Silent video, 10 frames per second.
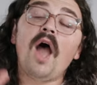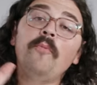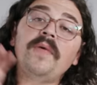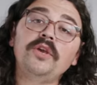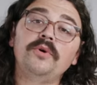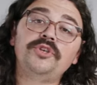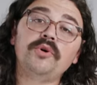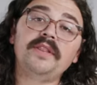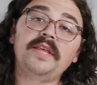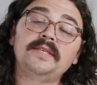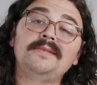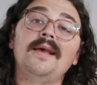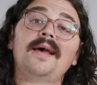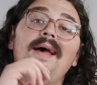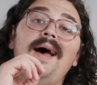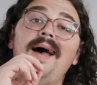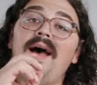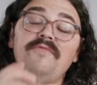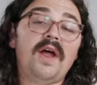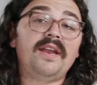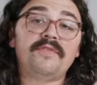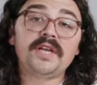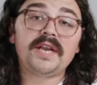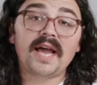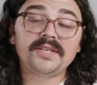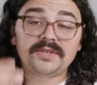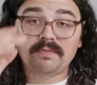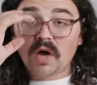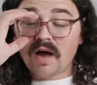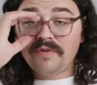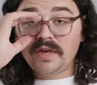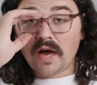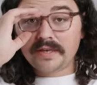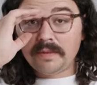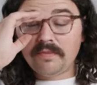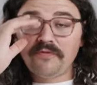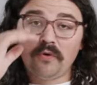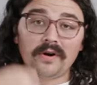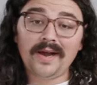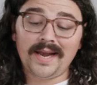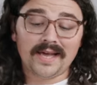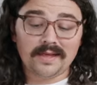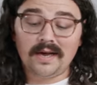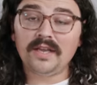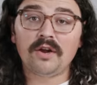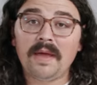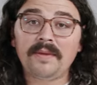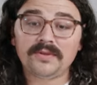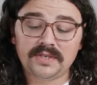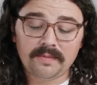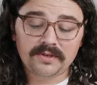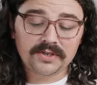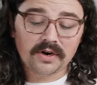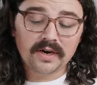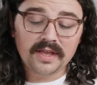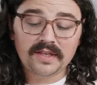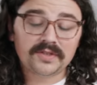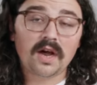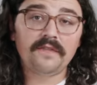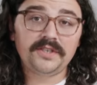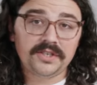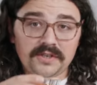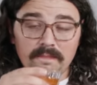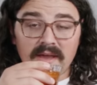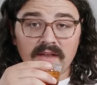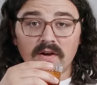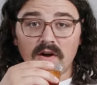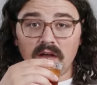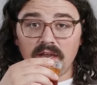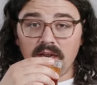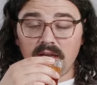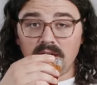I hope that you enjoyed this. I've not ever done iced coffee content before, and I thought, you know, maybe it was time to start, and this coffee's just a banger on